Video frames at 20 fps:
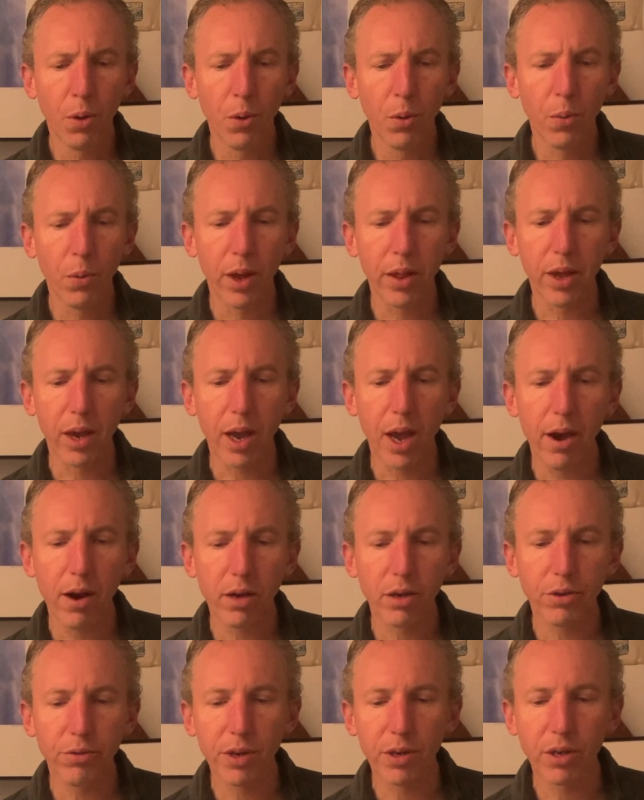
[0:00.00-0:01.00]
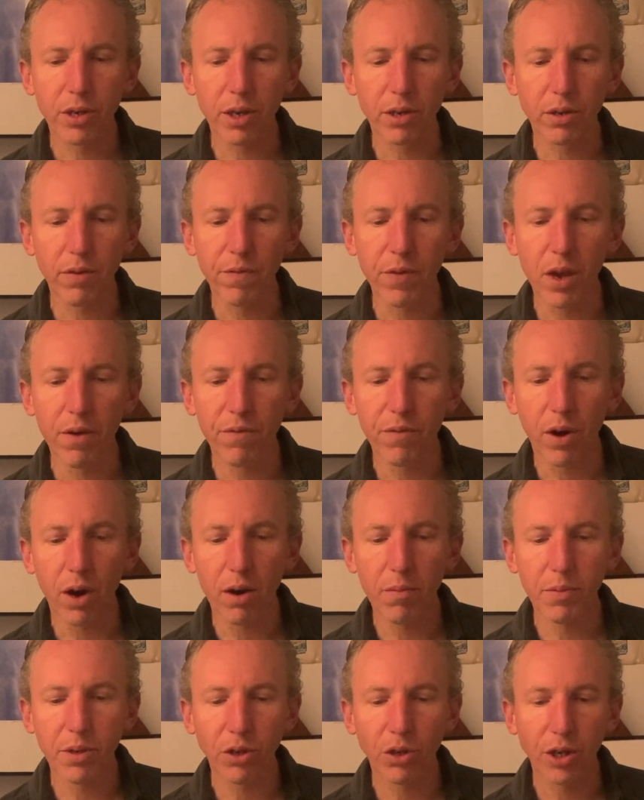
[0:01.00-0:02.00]
Where the characteristics of the
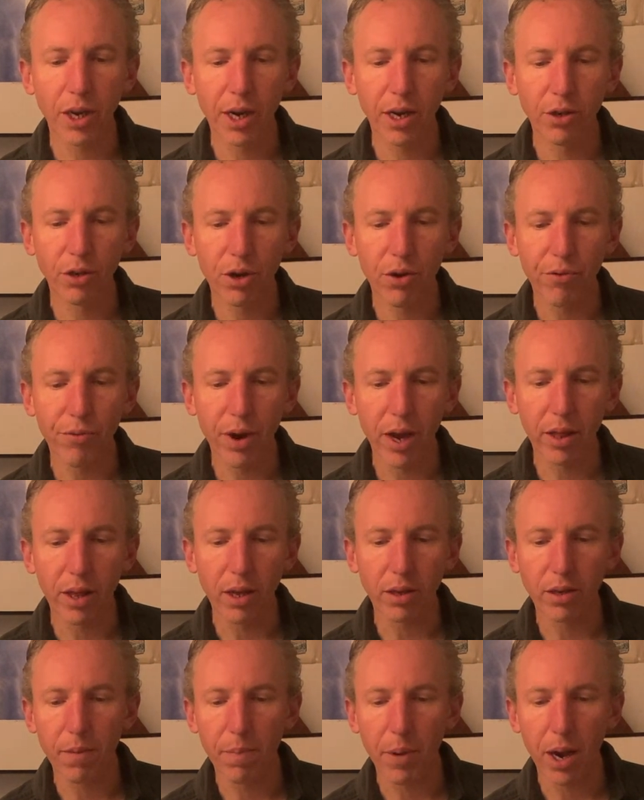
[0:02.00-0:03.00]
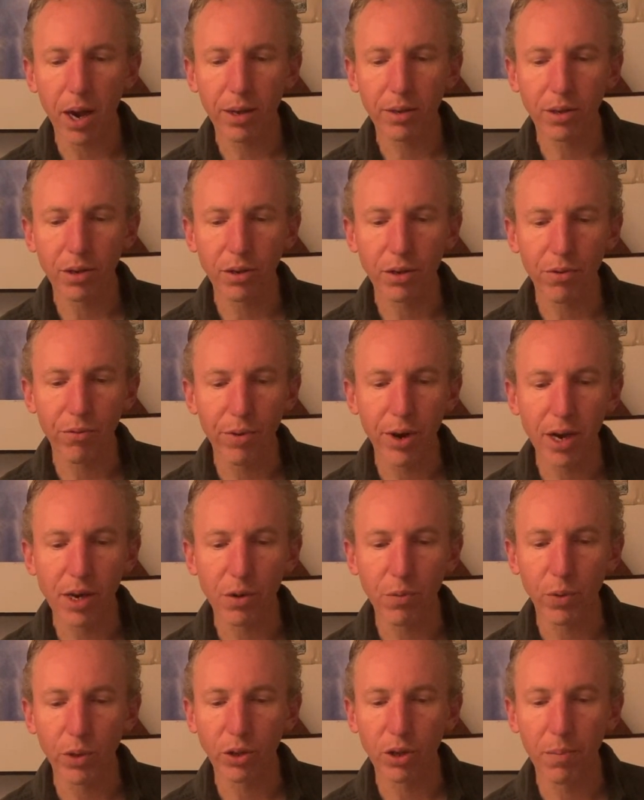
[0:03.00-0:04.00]
environment change at a rate that surpasses the rate
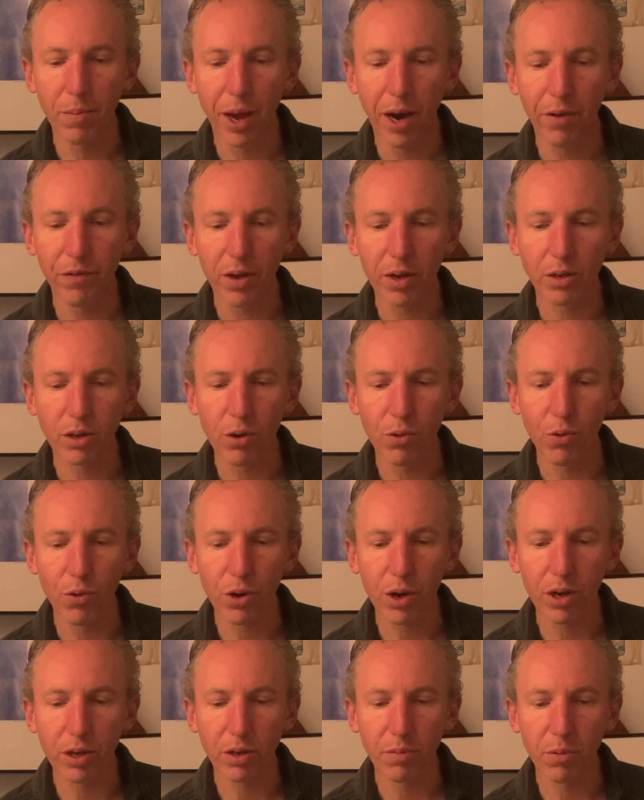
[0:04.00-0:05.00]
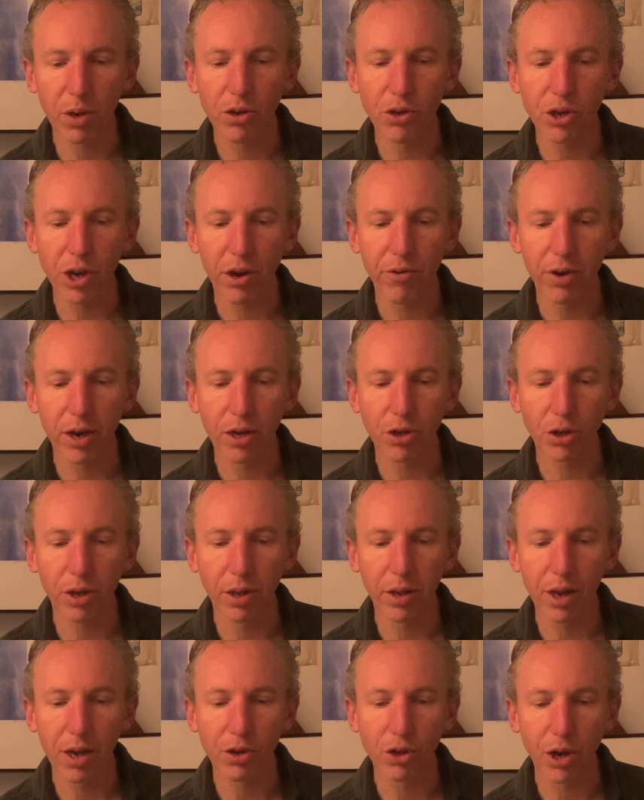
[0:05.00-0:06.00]
at which the manifested organism can
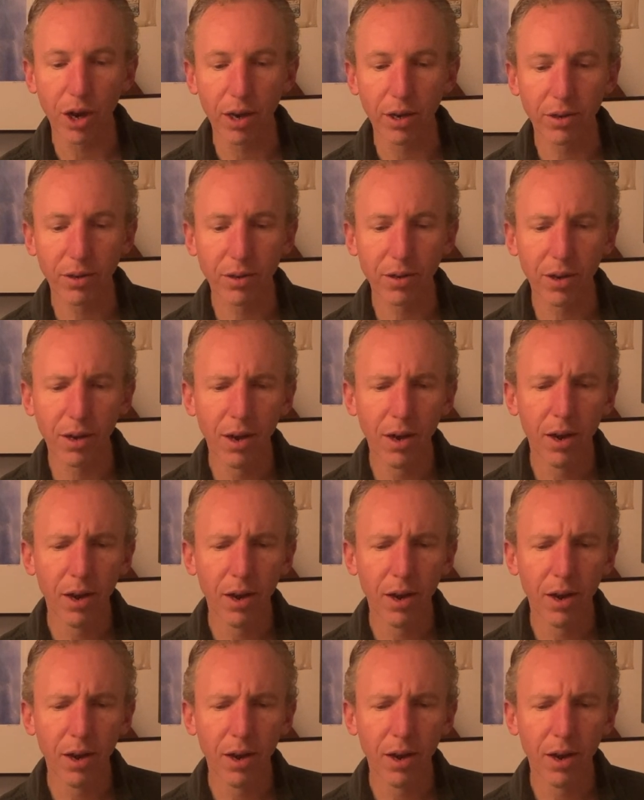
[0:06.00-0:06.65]
generationally adjust,